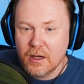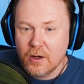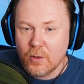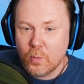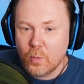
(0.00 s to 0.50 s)

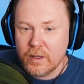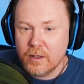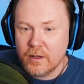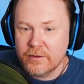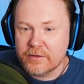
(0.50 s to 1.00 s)
when
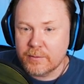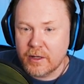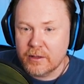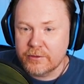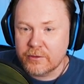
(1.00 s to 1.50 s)
the
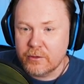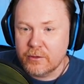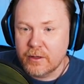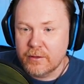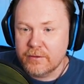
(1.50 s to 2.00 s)
smile is
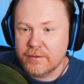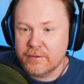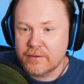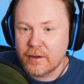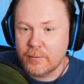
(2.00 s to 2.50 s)
on, this
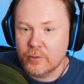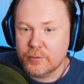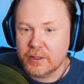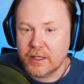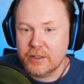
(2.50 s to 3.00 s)
is a
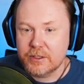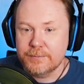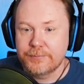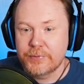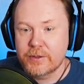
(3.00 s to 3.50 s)

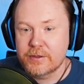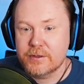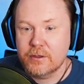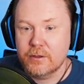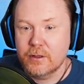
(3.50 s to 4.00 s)
multiplication.
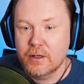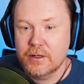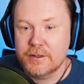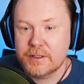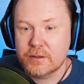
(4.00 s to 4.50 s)
So
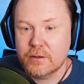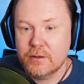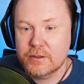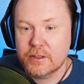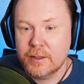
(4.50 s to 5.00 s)

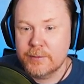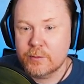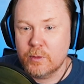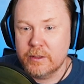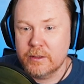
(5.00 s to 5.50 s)
0 times
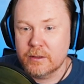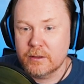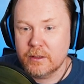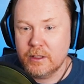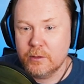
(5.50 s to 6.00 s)
1
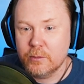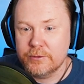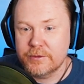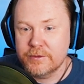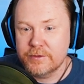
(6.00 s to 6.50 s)

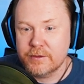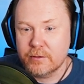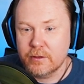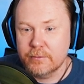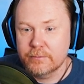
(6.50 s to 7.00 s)
equals
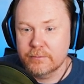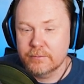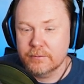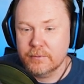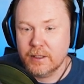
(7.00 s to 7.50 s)
0,
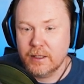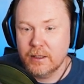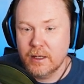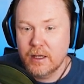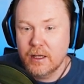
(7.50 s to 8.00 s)
okay?
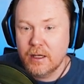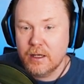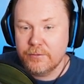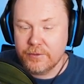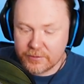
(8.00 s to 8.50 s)

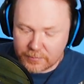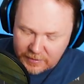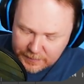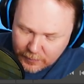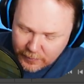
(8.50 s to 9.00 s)
If this one
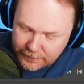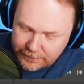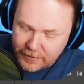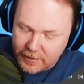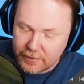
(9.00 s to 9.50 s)
is
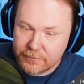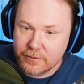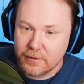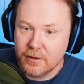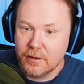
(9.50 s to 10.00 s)

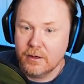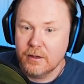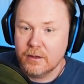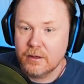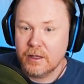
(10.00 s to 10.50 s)
0.5,
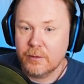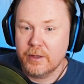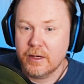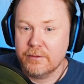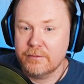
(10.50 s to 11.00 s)
now we
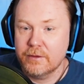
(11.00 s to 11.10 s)
have